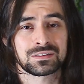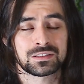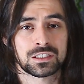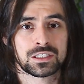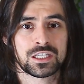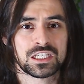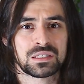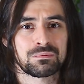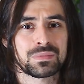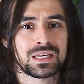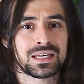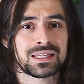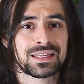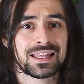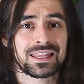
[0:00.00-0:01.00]
Does this
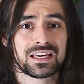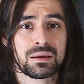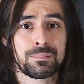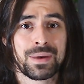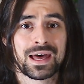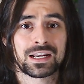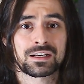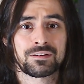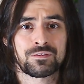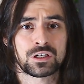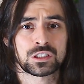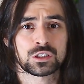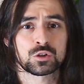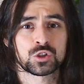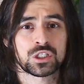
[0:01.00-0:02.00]
mean that the competitive
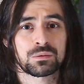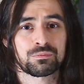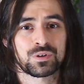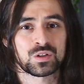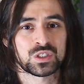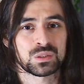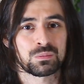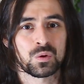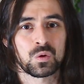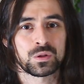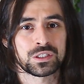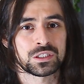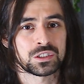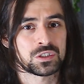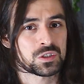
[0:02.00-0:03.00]
exclusion principle
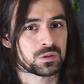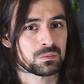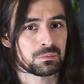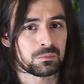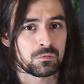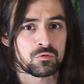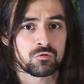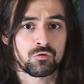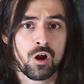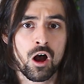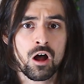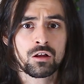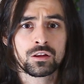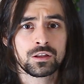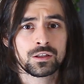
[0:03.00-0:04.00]
is
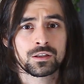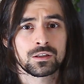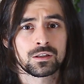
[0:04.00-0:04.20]
wrong?